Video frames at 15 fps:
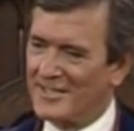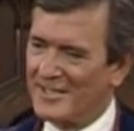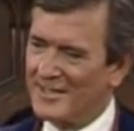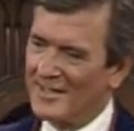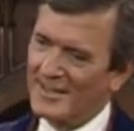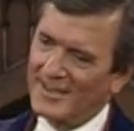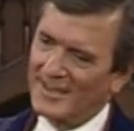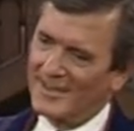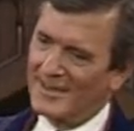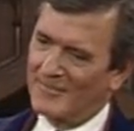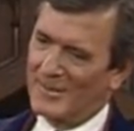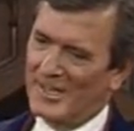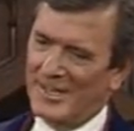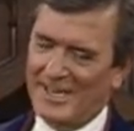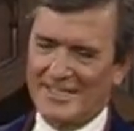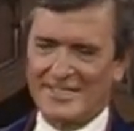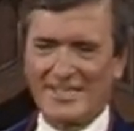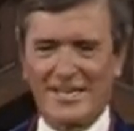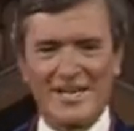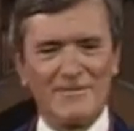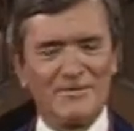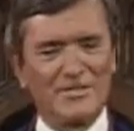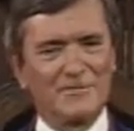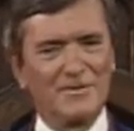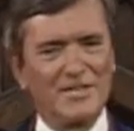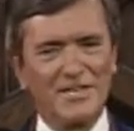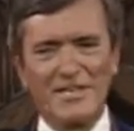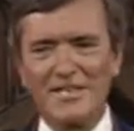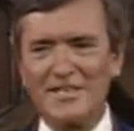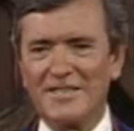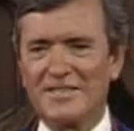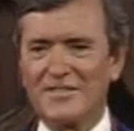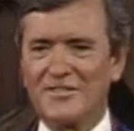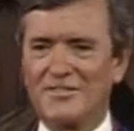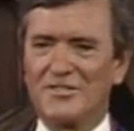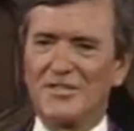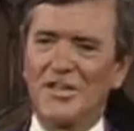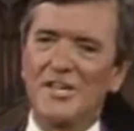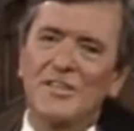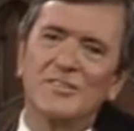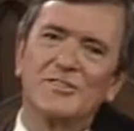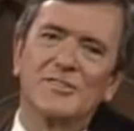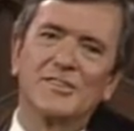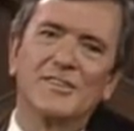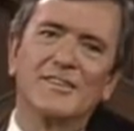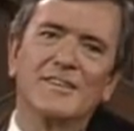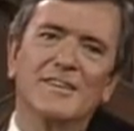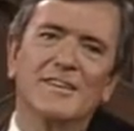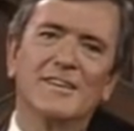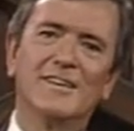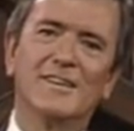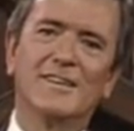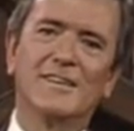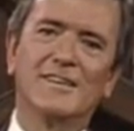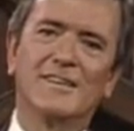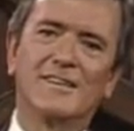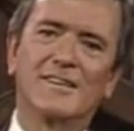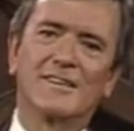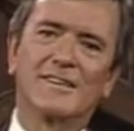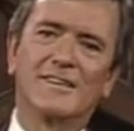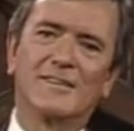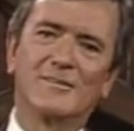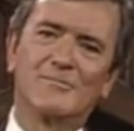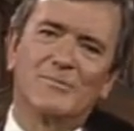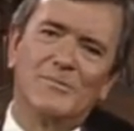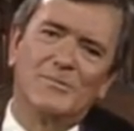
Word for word: And by that time, it's beginning to change the uh,